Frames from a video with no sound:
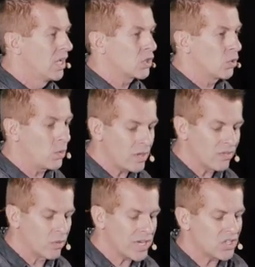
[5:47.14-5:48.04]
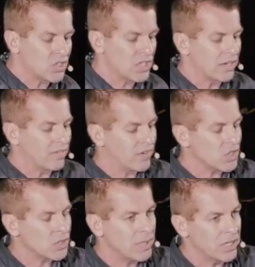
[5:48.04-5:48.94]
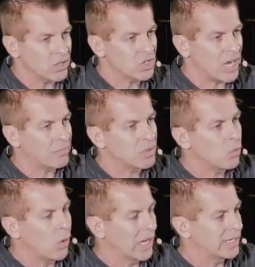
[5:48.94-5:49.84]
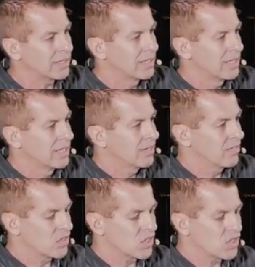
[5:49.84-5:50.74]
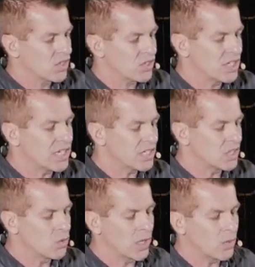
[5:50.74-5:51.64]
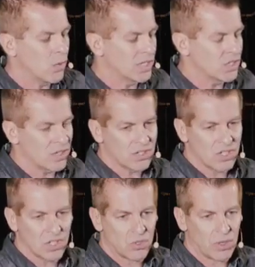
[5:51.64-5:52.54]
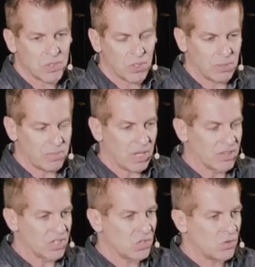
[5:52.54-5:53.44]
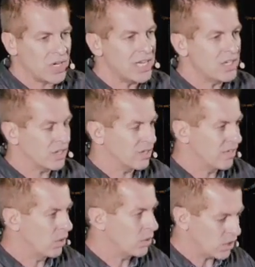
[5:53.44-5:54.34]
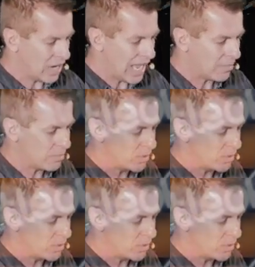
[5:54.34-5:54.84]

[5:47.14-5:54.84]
So we've reached then 1 Peter chapter 1, verses 13 to 21. So here's our scripture. It'll be on the screen. You can follow in your app